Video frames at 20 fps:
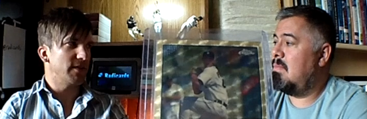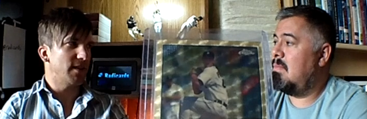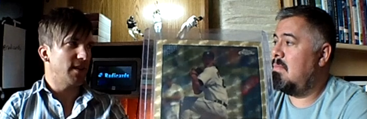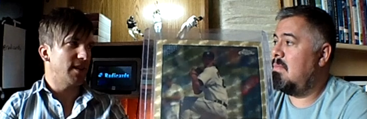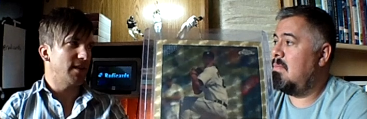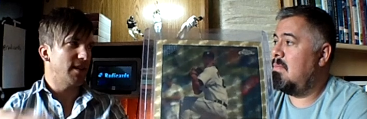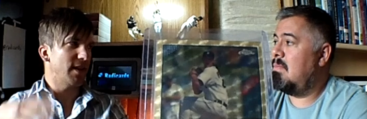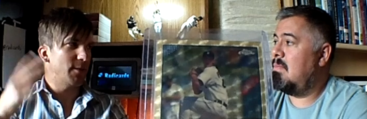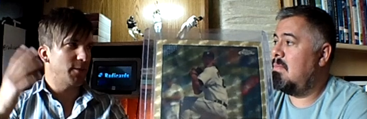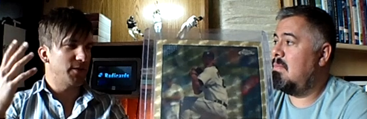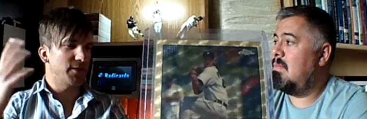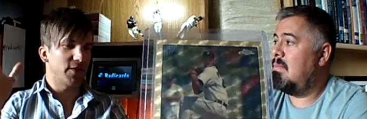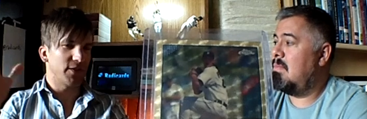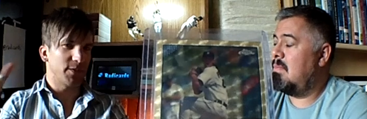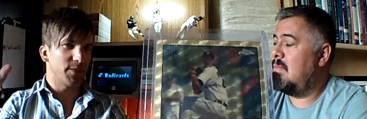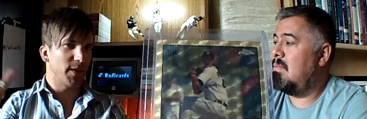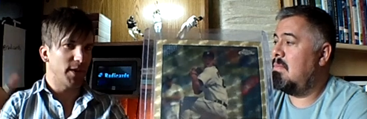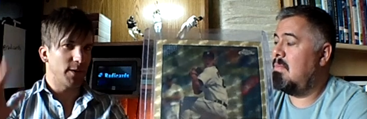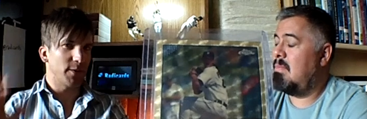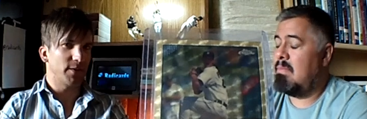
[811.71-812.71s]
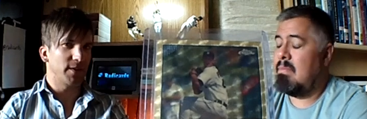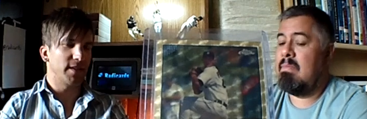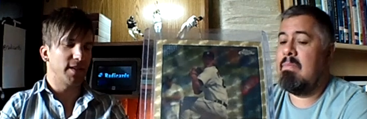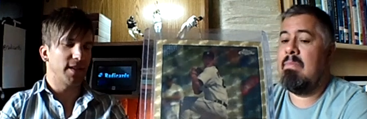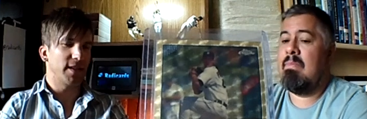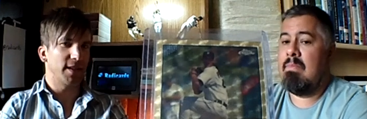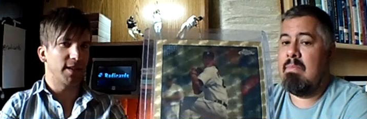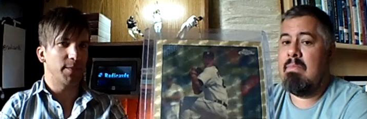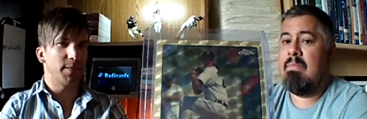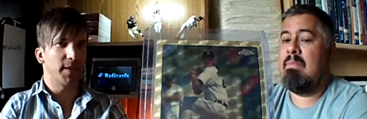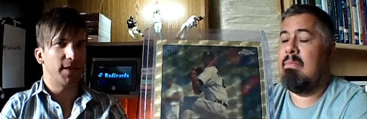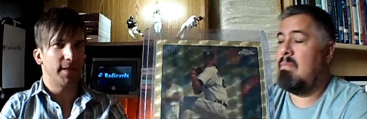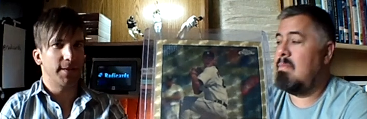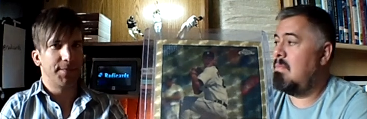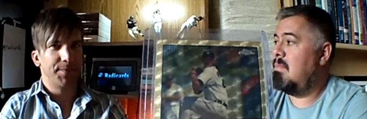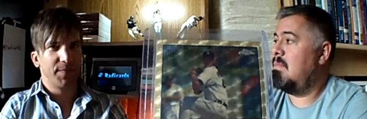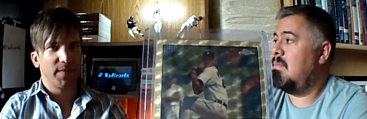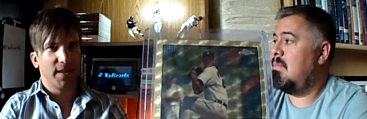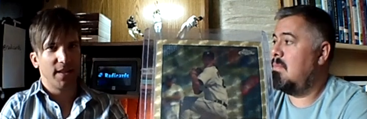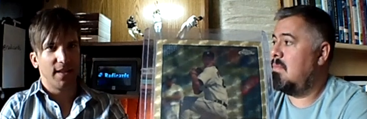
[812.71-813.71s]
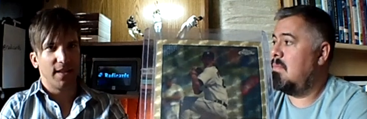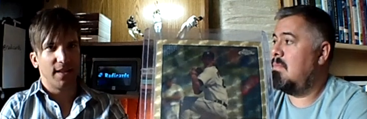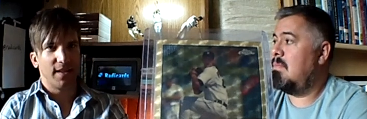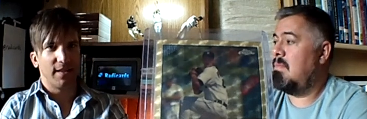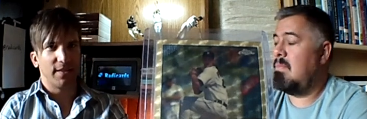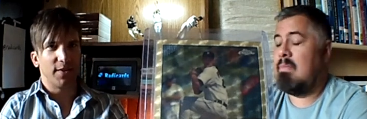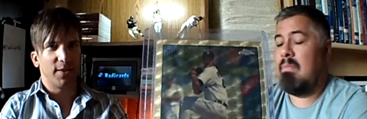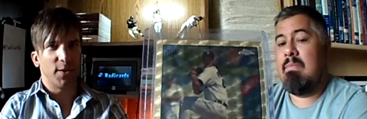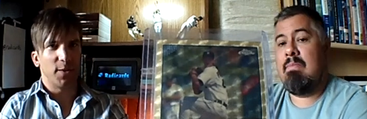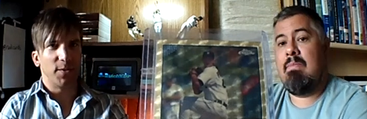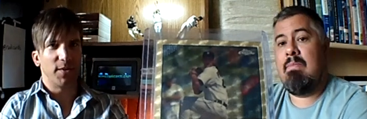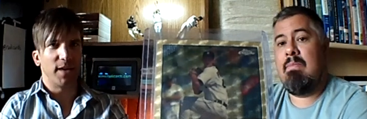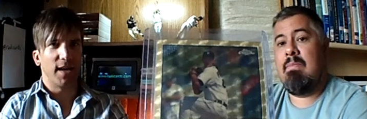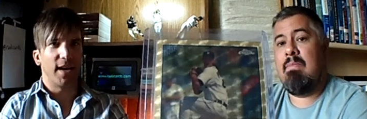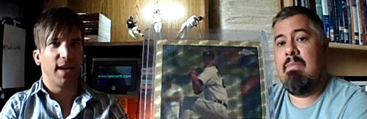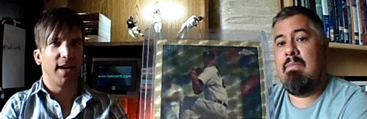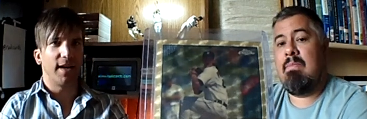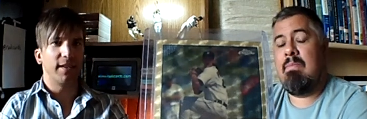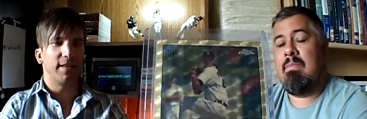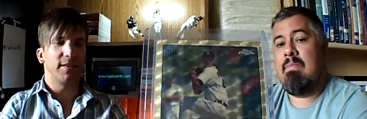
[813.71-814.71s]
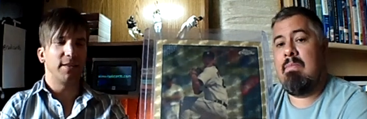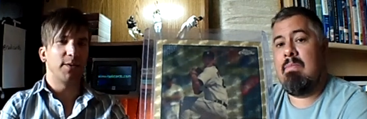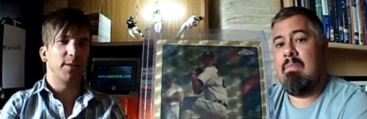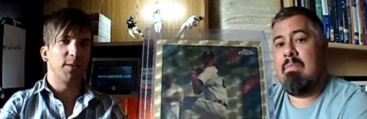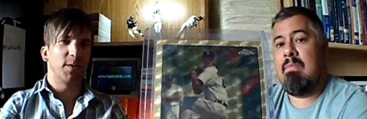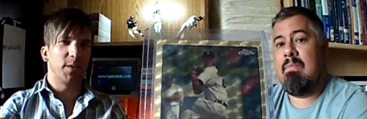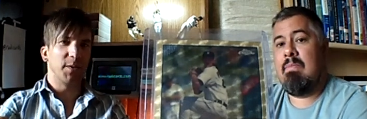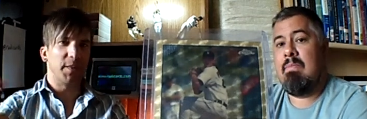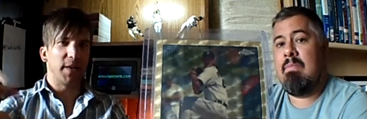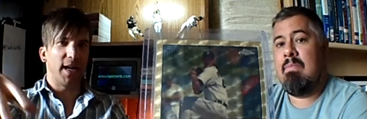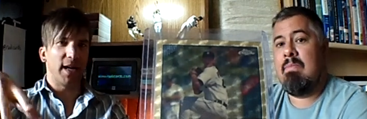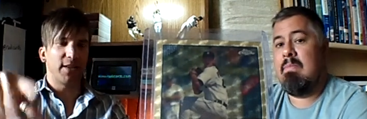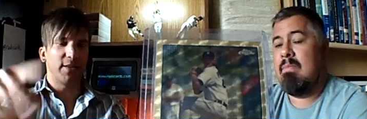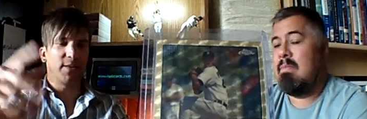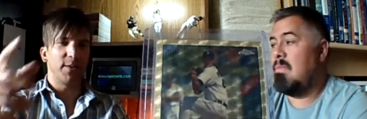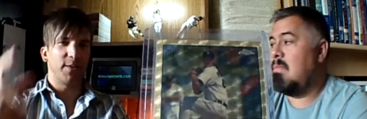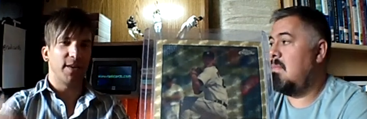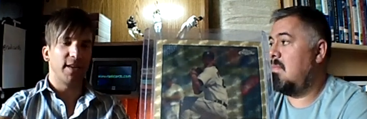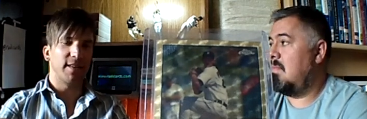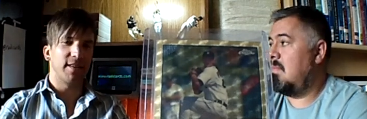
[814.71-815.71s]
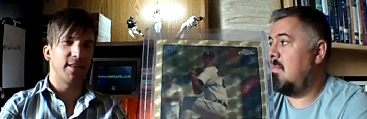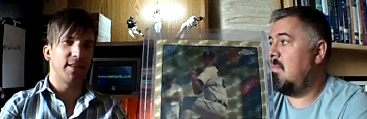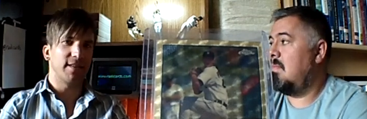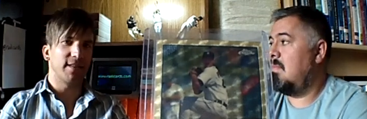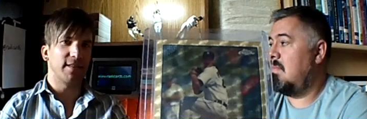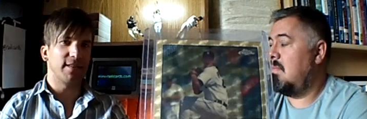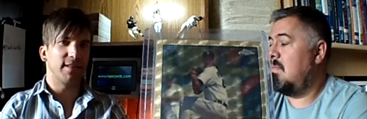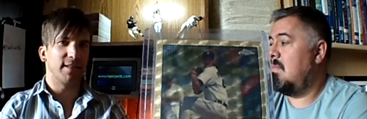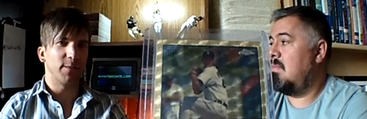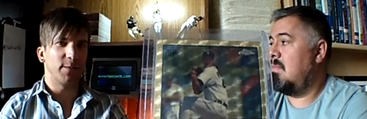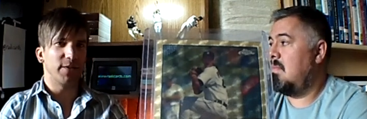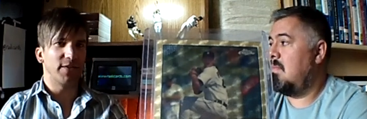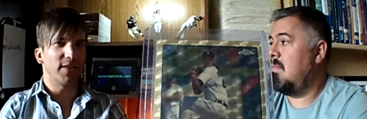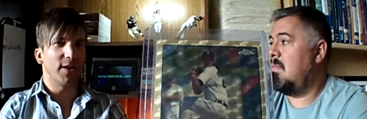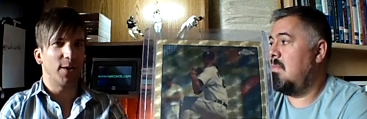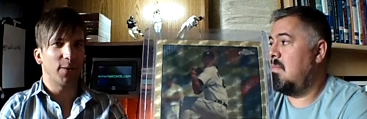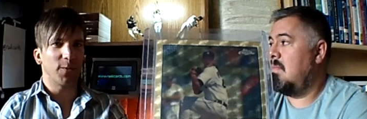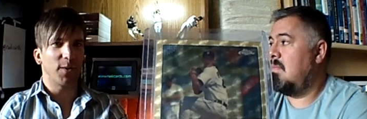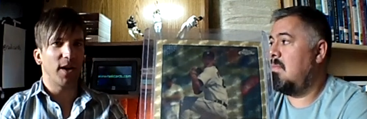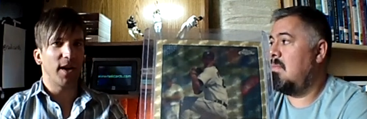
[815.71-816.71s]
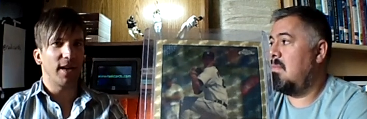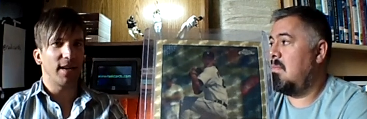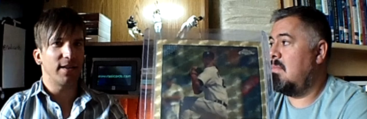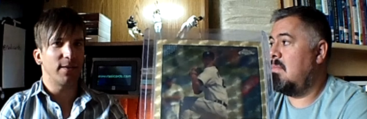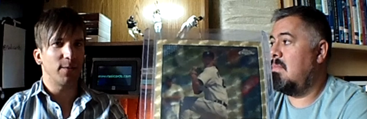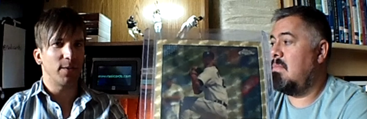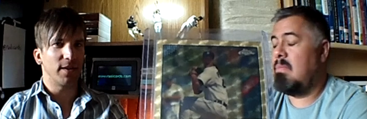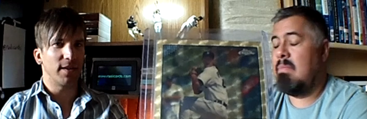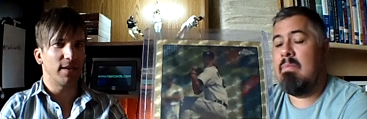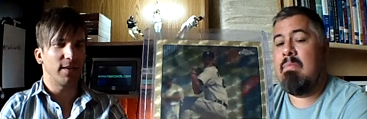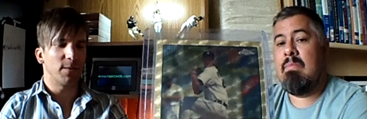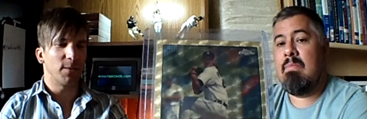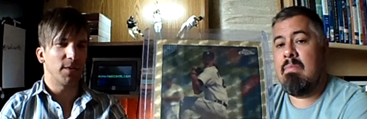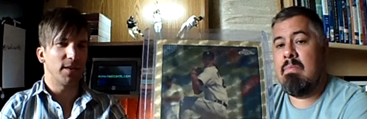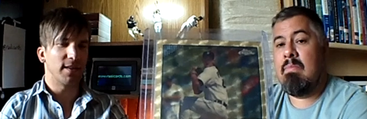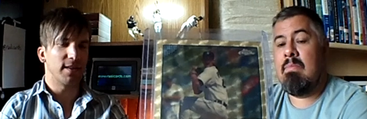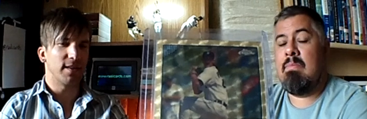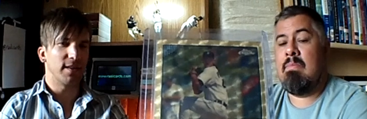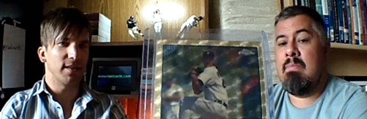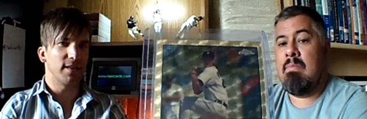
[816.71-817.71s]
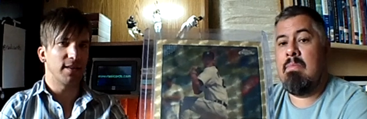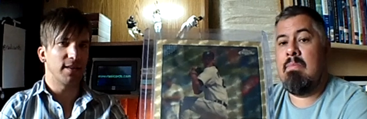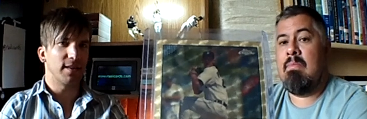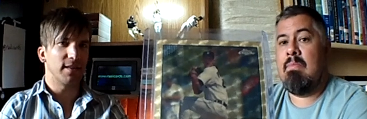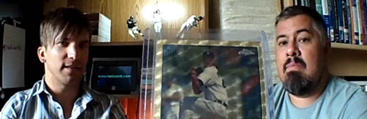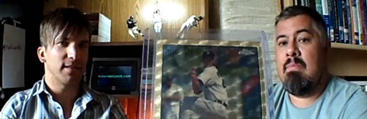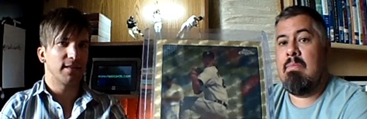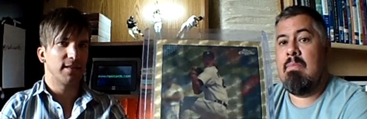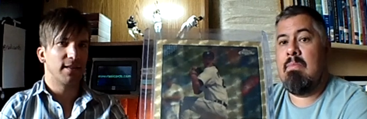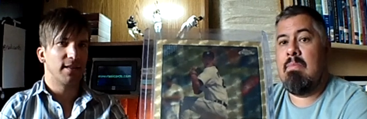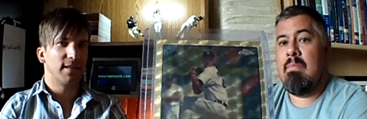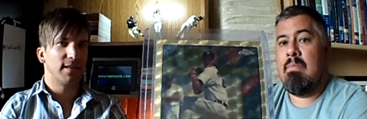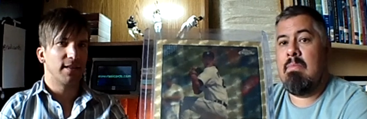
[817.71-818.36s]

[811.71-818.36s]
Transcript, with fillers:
Speaker 1: design. That was just my own take, but. And 09, you know, going back to it, I think that it was done right with the